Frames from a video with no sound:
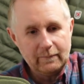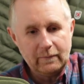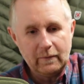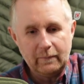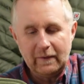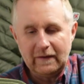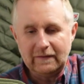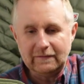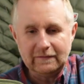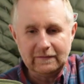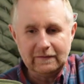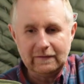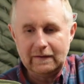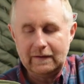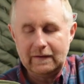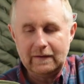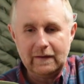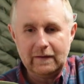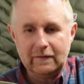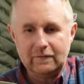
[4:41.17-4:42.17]
But
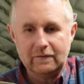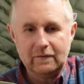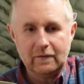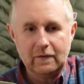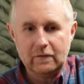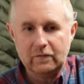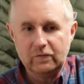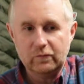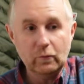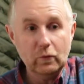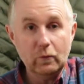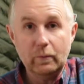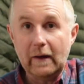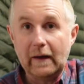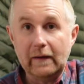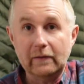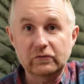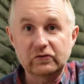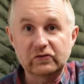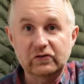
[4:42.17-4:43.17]
basically, it's a small
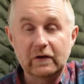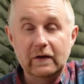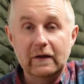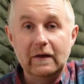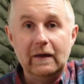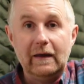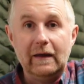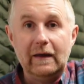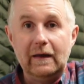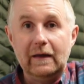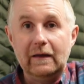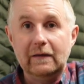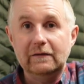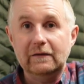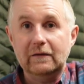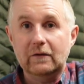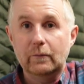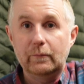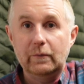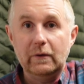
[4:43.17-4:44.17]
pouch, and
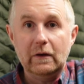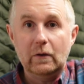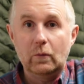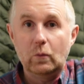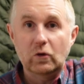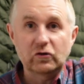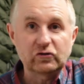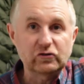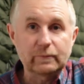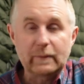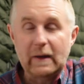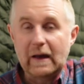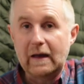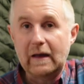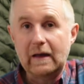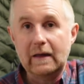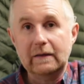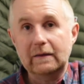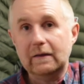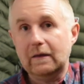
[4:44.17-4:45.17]
it could be a wash
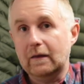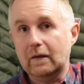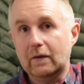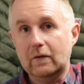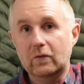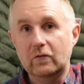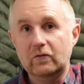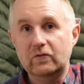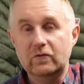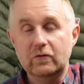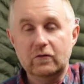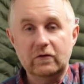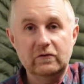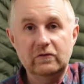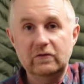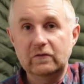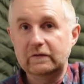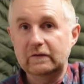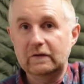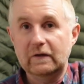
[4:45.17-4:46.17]
bag. You could
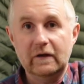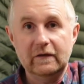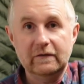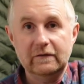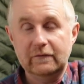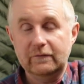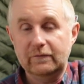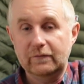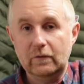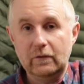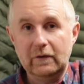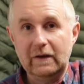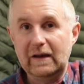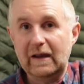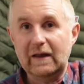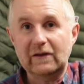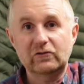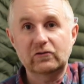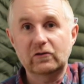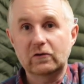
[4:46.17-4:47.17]
utilize it for
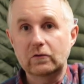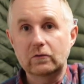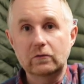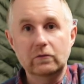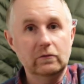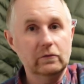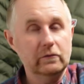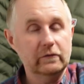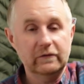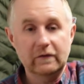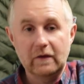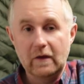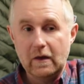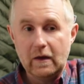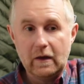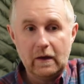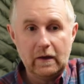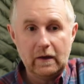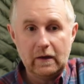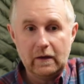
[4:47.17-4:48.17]
electricals.
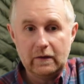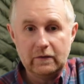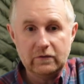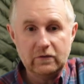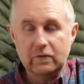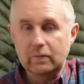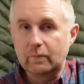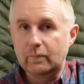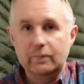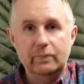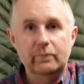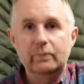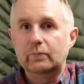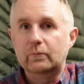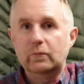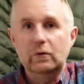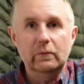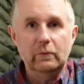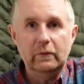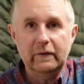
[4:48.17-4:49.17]
You can
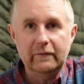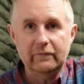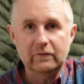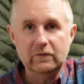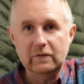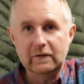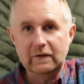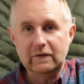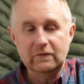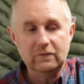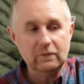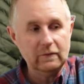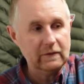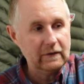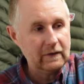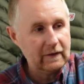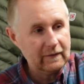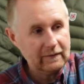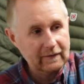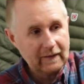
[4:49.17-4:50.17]
put whatever you need to in
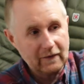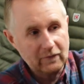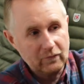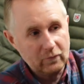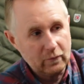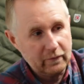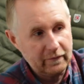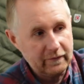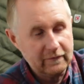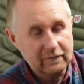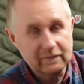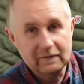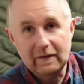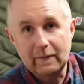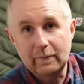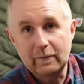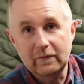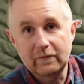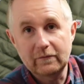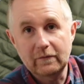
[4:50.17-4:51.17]
it, and that's what this
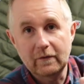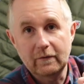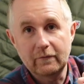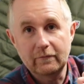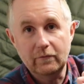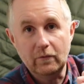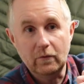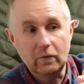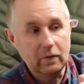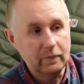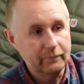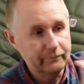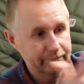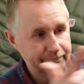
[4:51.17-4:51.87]
clip is for.